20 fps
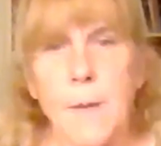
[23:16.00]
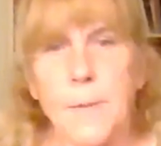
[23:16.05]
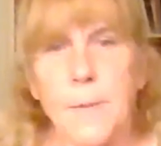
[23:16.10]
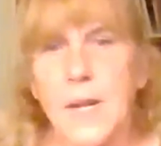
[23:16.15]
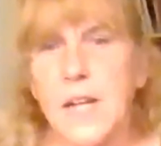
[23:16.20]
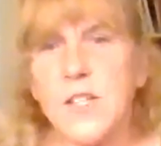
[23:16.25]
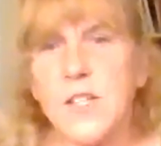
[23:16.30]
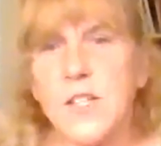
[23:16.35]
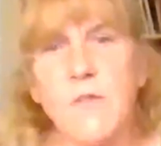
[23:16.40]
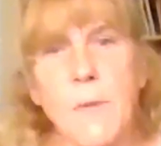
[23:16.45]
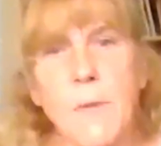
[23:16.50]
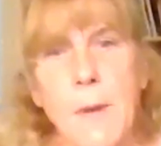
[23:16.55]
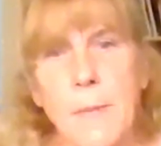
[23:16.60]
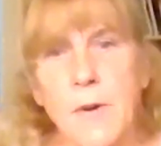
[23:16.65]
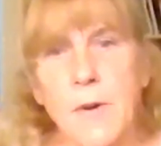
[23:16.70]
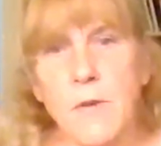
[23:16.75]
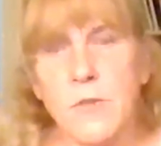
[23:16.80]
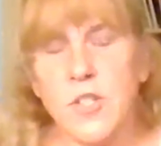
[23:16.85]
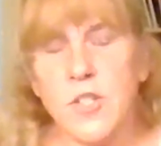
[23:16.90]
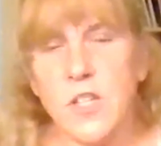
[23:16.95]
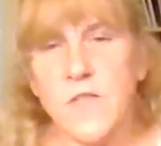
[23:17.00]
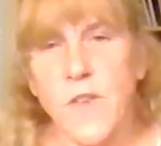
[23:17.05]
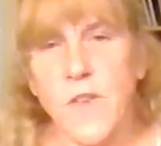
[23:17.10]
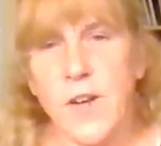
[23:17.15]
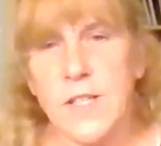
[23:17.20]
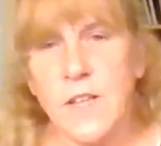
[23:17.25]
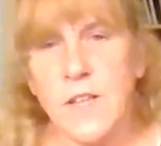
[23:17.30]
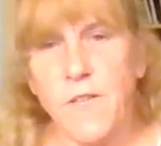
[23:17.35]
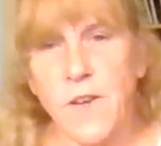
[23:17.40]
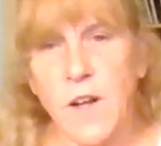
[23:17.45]
But I do remember it was just
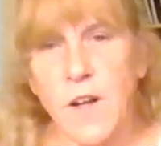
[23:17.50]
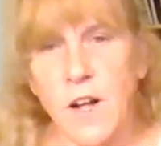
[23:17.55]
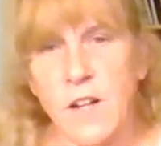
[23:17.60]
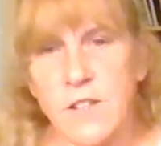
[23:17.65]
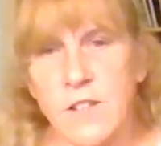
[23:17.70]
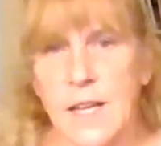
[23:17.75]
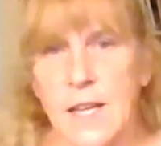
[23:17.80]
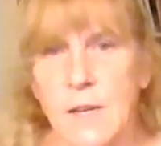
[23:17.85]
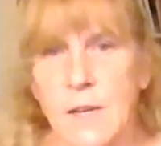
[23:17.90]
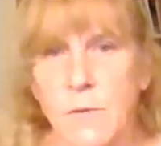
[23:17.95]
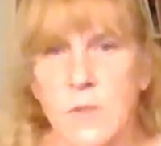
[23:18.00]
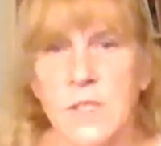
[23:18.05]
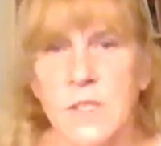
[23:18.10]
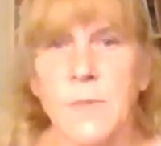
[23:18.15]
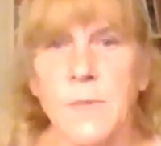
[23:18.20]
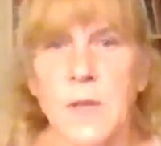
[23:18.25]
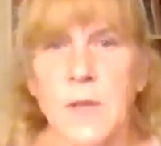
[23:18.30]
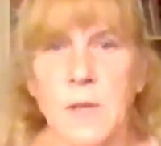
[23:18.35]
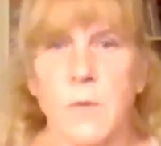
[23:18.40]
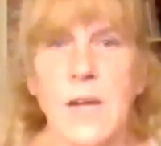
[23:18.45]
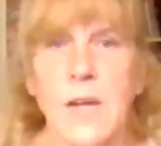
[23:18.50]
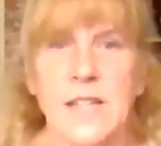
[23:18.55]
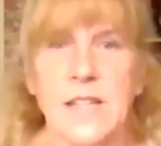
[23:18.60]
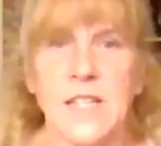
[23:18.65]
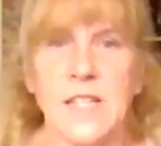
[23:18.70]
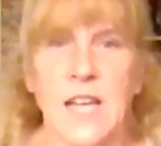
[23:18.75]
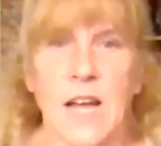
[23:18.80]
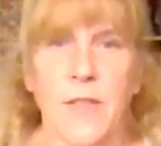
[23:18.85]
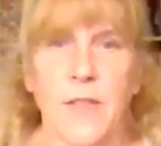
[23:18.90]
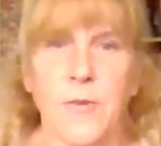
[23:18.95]
very difficult, and it was something that we had
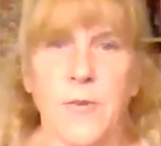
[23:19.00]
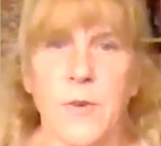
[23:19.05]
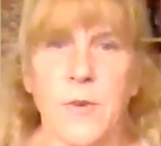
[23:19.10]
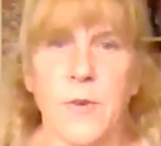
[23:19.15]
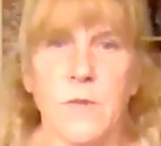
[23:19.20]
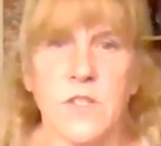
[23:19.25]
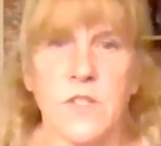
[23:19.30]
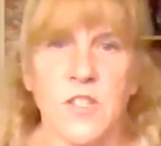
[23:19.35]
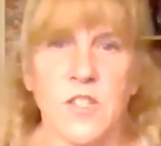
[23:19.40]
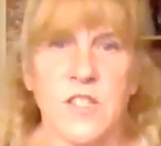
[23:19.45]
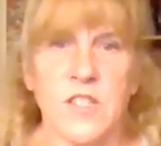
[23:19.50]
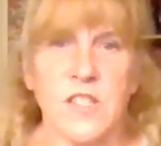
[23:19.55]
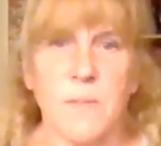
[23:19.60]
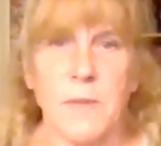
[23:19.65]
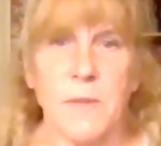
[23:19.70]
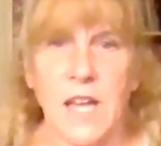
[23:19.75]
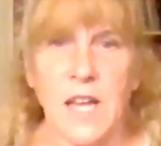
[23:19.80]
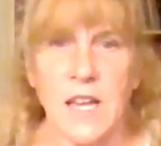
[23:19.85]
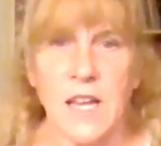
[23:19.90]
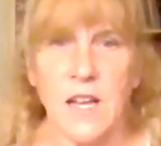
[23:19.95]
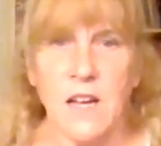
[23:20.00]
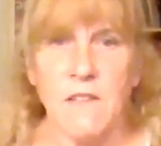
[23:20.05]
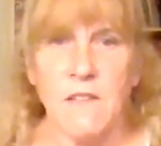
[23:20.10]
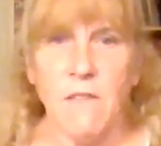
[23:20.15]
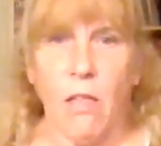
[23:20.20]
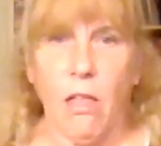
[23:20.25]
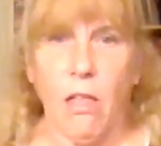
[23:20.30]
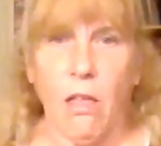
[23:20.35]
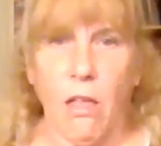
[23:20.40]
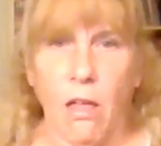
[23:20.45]
to get through, and it was just the beginning of,
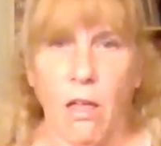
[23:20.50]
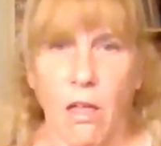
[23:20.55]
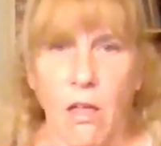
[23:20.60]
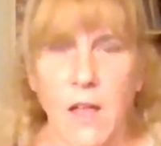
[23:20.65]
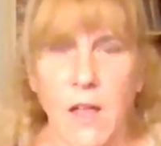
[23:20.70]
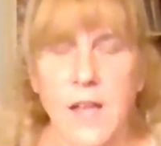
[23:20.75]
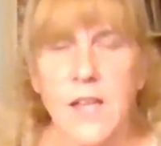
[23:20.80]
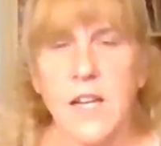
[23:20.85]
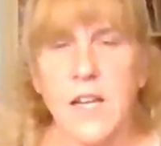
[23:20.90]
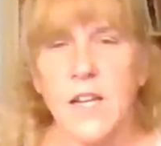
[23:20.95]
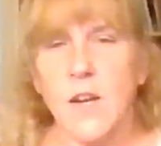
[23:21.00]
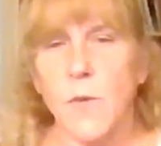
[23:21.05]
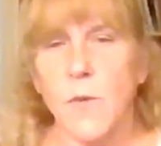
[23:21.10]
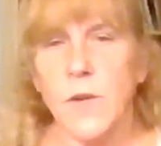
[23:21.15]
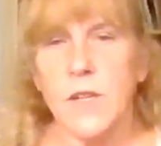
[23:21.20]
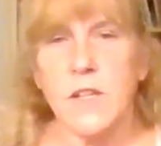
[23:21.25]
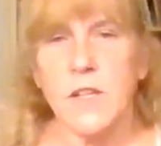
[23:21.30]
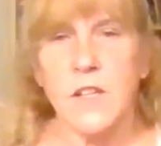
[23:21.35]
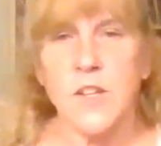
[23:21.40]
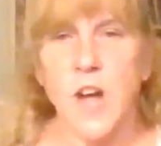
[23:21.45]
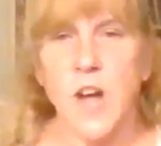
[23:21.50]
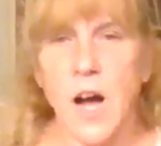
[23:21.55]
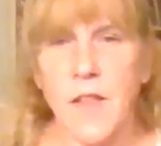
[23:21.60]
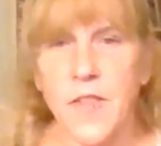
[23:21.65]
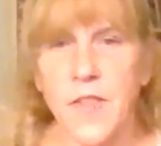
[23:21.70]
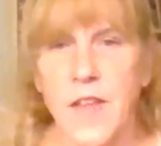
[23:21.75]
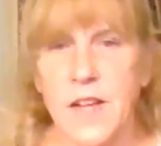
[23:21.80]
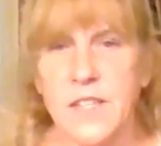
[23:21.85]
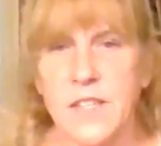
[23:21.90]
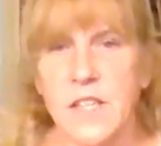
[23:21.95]
with the
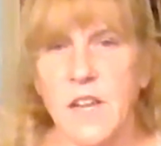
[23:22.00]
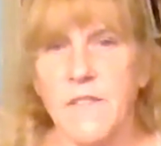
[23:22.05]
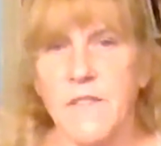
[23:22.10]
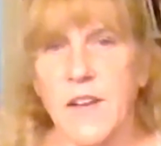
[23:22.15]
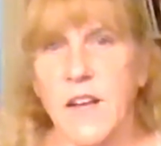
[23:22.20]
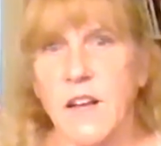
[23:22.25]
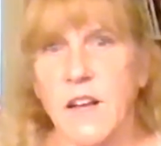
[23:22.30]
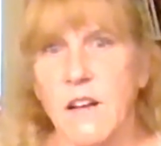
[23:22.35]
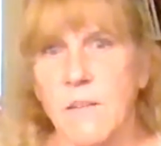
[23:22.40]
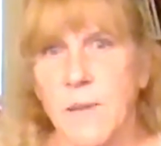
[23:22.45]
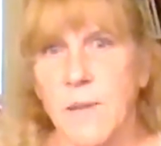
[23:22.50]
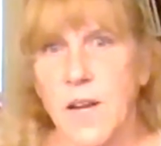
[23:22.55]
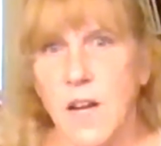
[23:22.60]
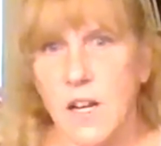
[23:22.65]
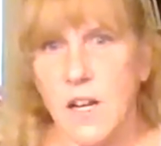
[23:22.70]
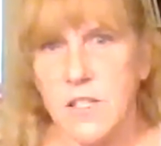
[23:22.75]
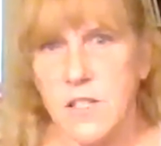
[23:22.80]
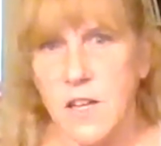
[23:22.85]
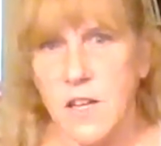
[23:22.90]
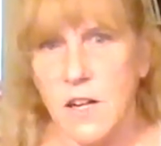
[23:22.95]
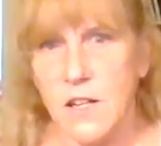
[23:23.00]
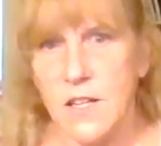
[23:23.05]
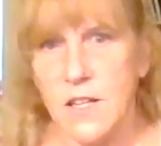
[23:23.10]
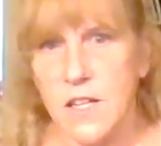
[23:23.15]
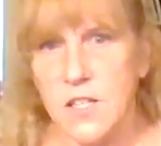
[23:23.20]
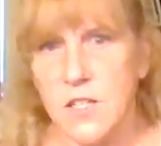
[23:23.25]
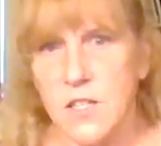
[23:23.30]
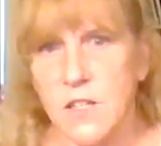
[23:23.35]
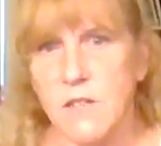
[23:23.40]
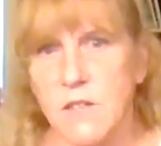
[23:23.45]
non-Thanksgiving, oh my gosh, the
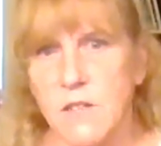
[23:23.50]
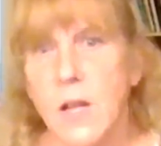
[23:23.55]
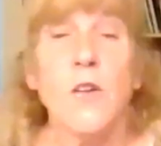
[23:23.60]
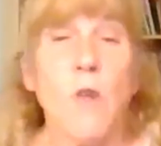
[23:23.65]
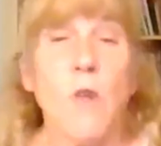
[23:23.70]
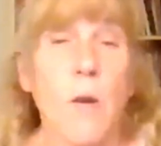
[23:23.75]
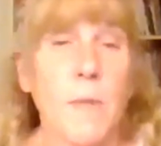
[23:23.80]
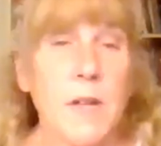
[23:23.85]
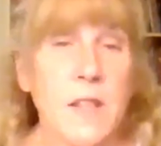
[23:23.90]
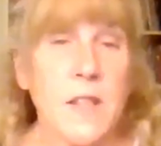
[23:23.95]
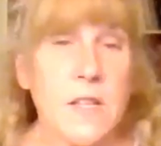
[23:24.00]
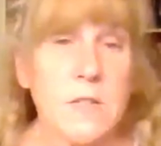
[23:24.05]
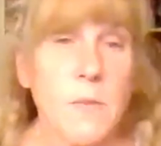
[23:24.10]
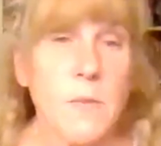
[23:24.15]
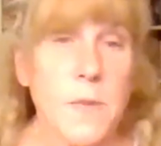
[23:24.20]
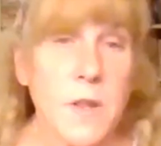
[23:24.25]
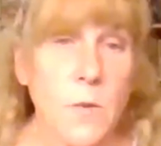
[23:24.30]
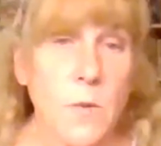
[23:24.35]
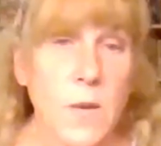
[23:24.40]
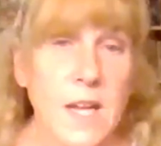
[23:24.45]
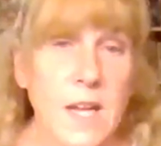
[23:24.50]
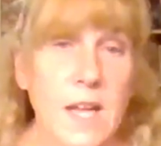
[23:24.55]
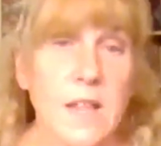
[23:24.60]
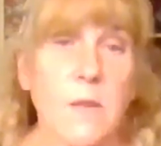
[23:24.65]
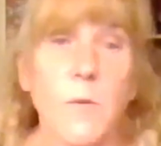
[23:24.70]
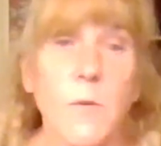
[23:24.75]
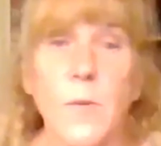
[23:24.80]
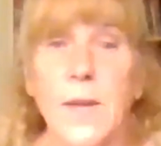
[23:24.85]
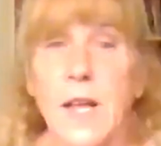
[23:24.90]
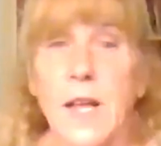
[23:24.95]
holiday show. Normally, this would be the weekend
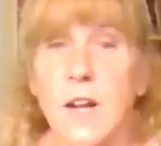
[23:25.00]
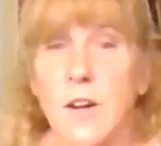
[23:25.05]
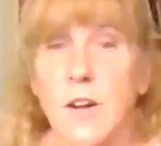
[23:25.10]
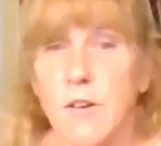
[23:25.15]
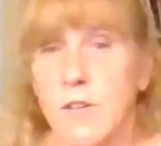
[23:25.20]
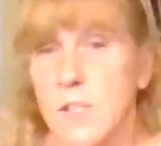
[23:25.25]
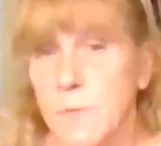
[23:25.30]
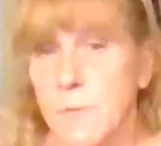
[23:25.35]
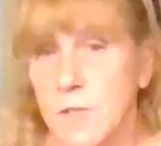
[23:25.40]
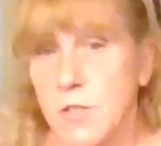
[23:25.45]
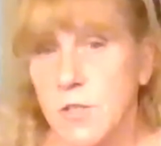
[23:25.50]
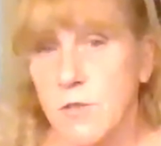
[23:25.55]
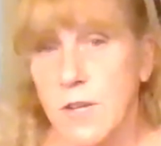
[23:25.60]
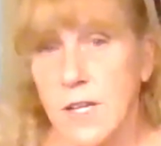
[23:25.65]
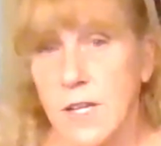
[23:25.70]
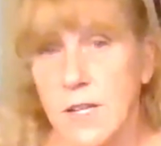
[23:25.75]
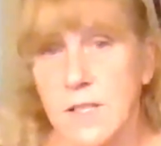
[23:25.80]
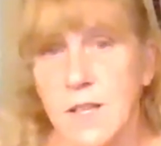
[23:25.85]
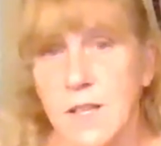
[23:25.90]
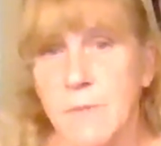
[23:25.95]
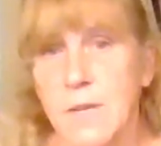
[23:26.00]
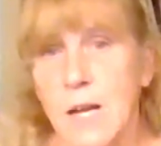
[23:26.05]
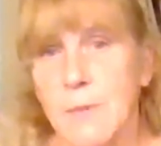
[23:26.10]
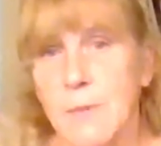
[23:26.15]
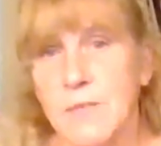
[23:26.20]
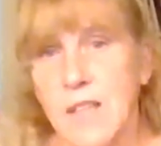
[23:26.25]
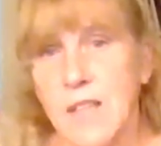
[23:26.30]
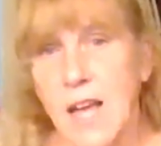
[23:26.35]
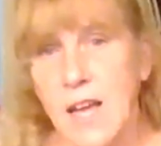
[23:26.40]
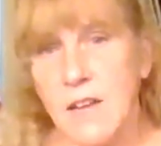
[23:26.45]
that we would get our Christmas tree,
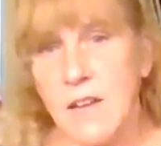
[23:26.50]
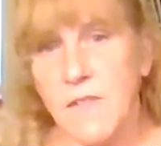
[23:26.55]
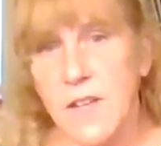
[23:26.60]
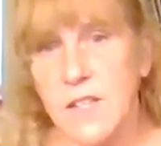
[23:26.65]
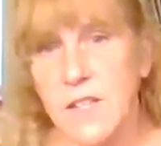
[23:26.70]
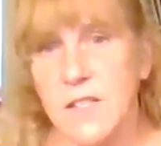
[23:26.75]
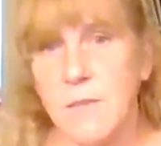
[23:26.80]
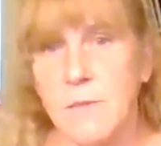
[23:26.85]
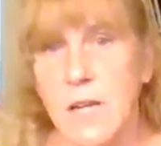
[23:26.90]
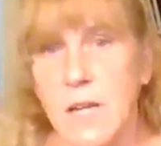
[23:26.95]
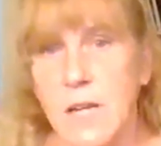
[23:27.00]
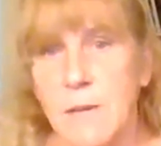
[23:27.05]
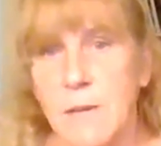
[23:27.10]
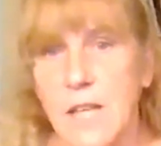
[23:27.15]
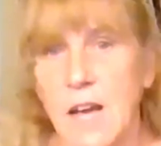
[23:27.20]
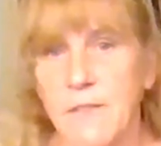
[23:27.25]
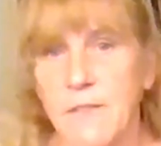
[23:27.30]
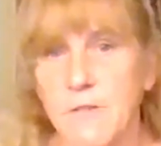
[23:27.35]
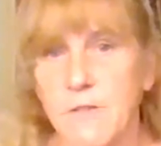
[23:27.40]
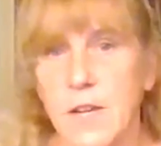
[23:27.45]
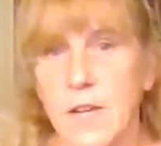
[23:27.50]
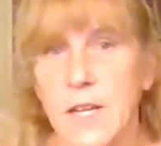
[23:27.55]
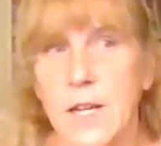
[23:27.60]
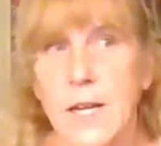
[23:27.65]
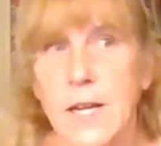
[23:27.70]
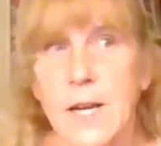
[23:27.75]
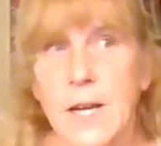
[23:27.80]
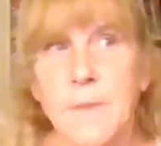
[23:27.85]
sometimes ahead of it, sometimes after it.